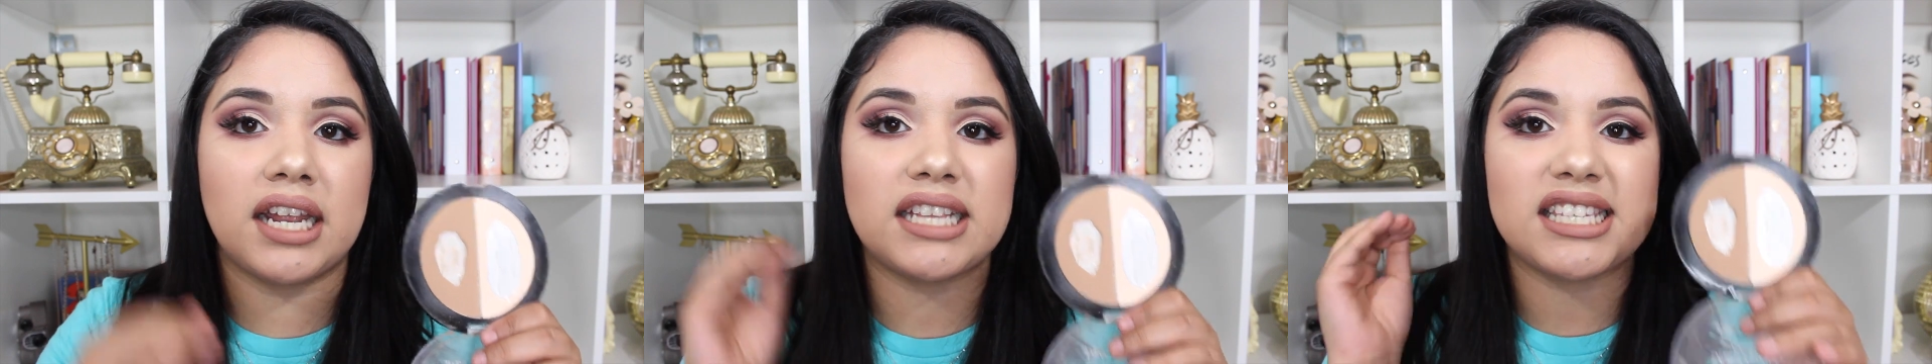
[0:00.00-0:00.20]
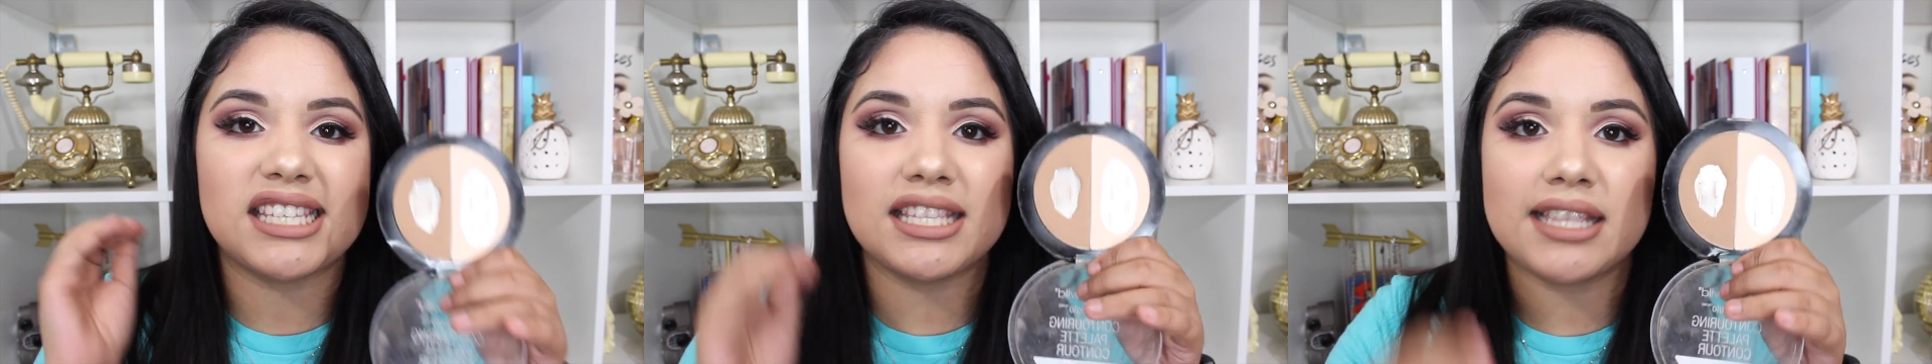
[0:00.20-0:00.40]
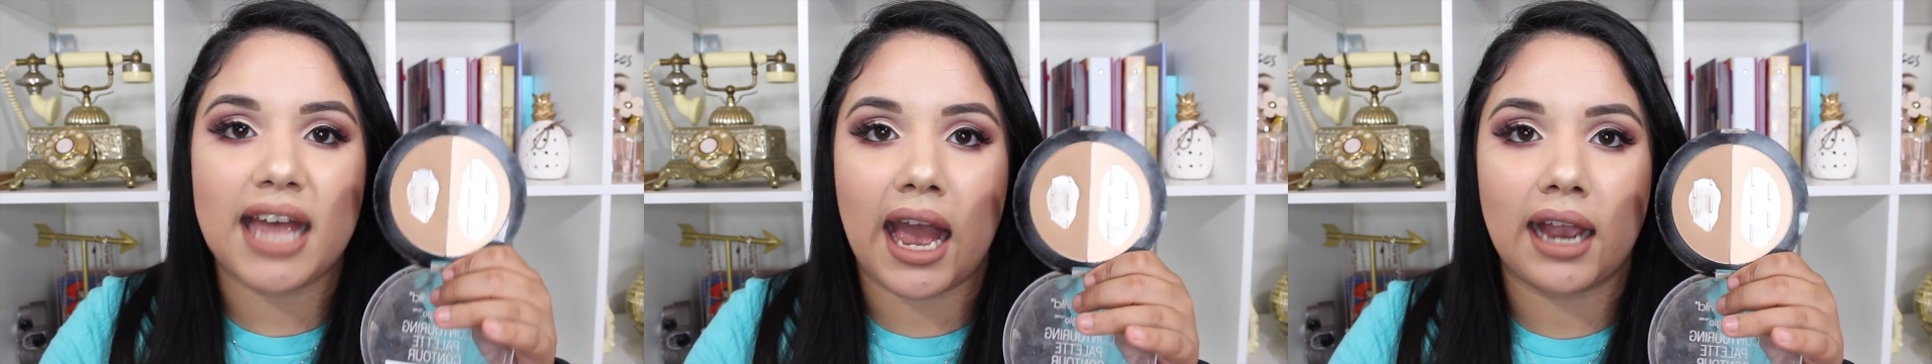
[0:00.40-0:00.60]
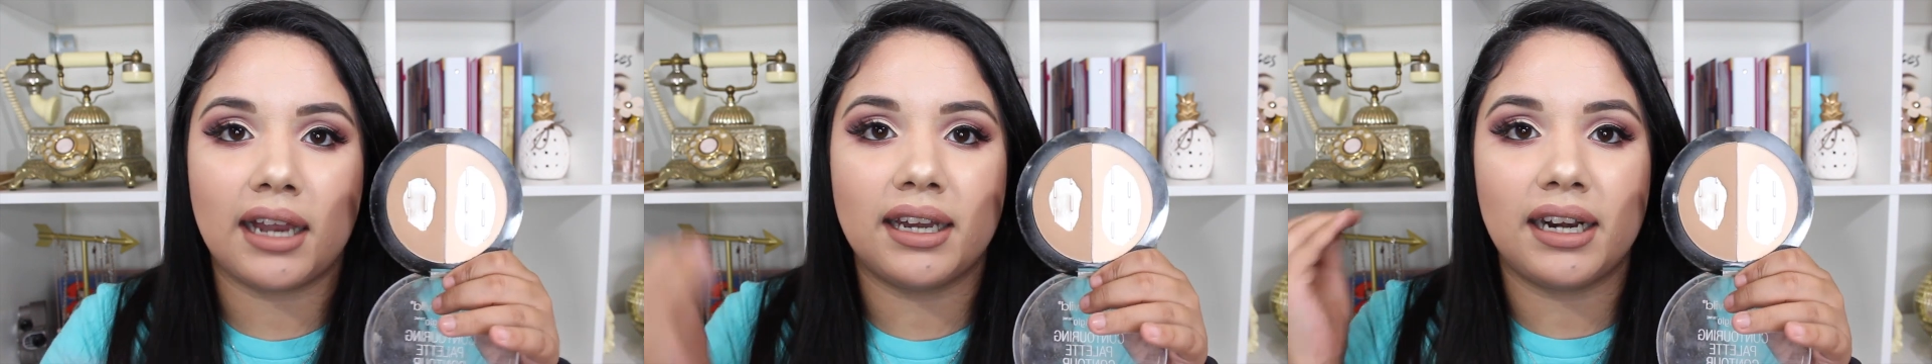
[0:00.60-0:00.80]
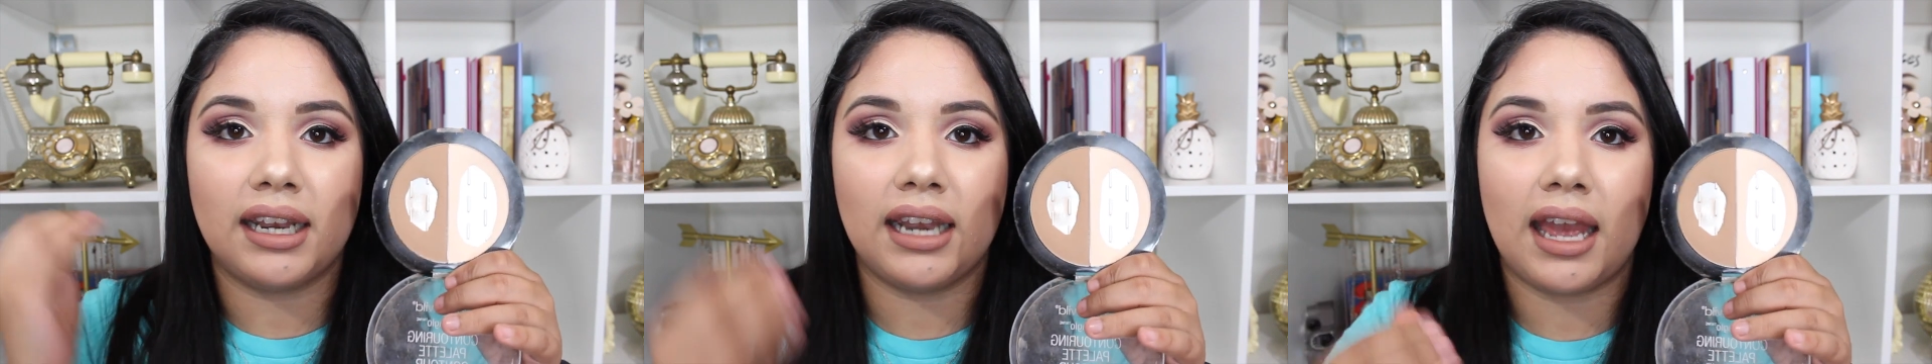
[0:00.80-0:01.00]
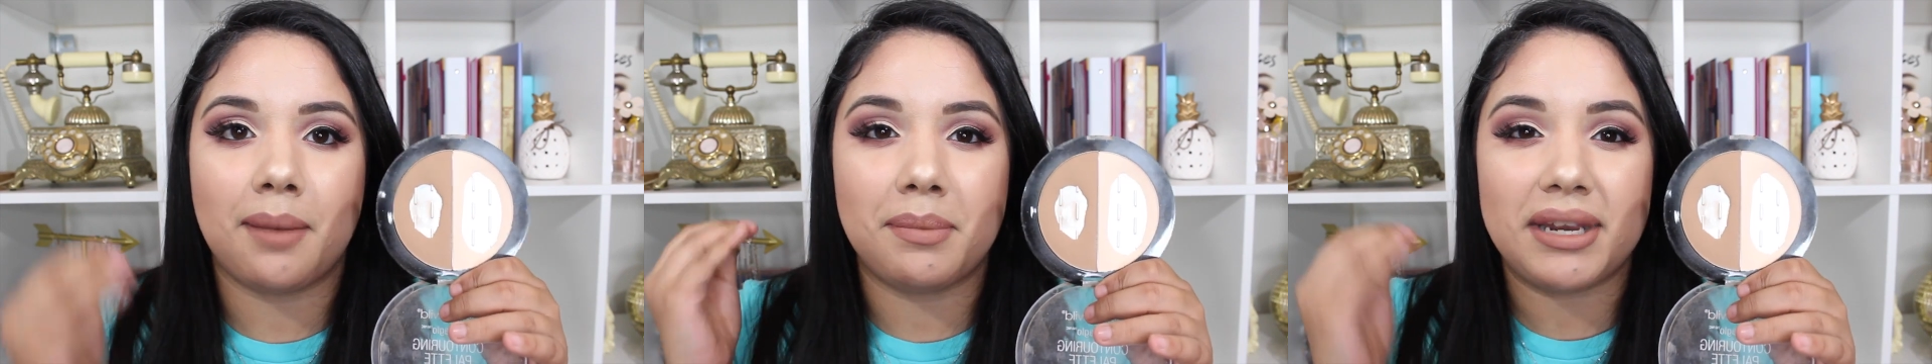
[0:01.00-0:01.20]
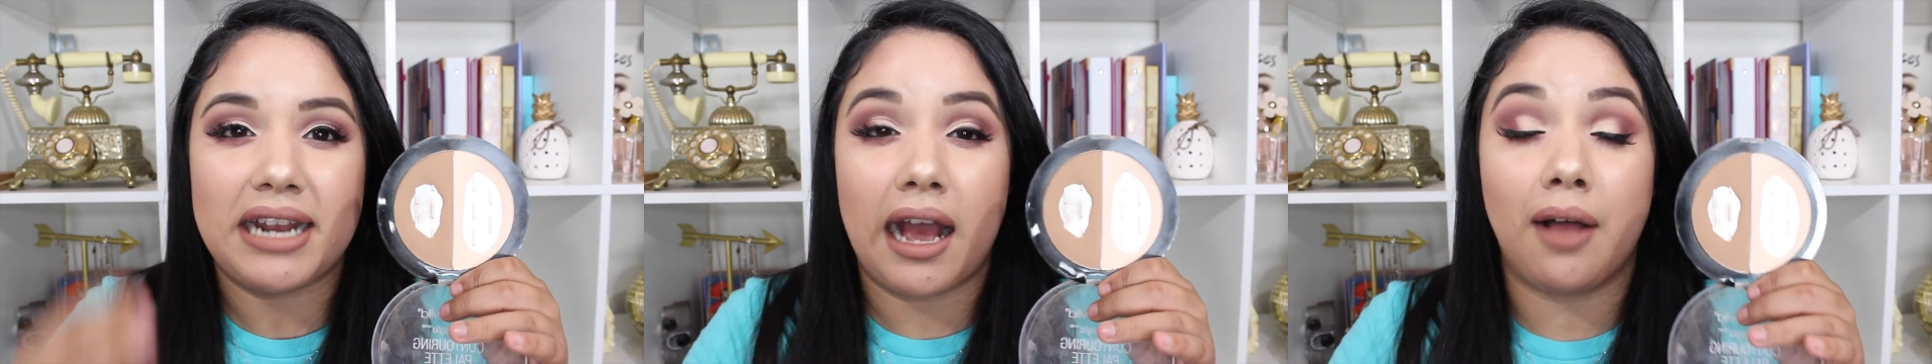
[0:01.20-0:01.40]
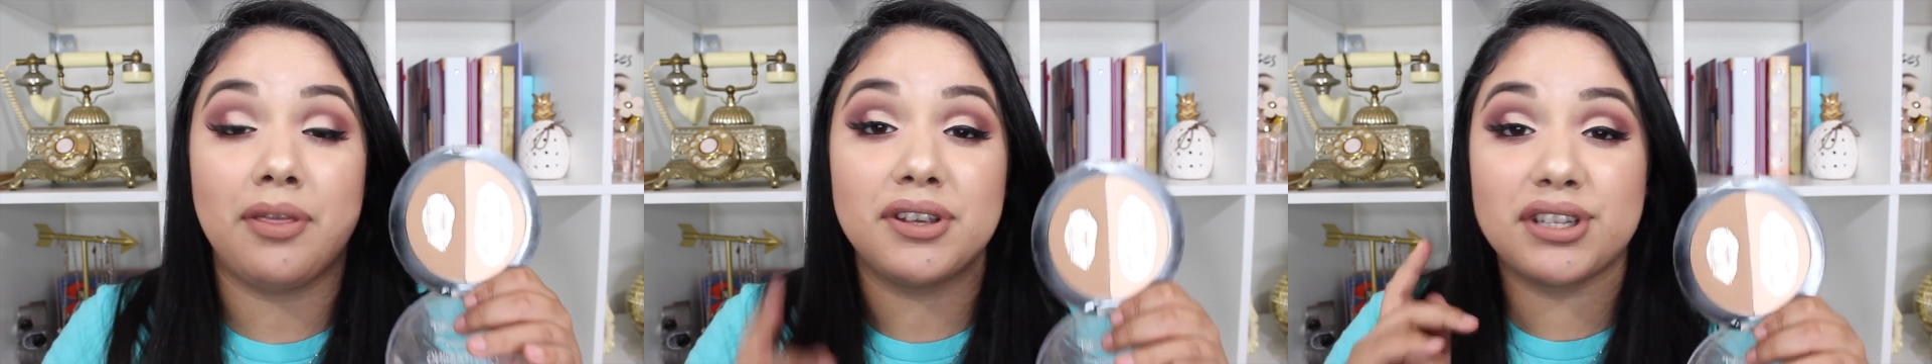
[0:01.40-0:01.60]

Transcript: It's not gonna let me down.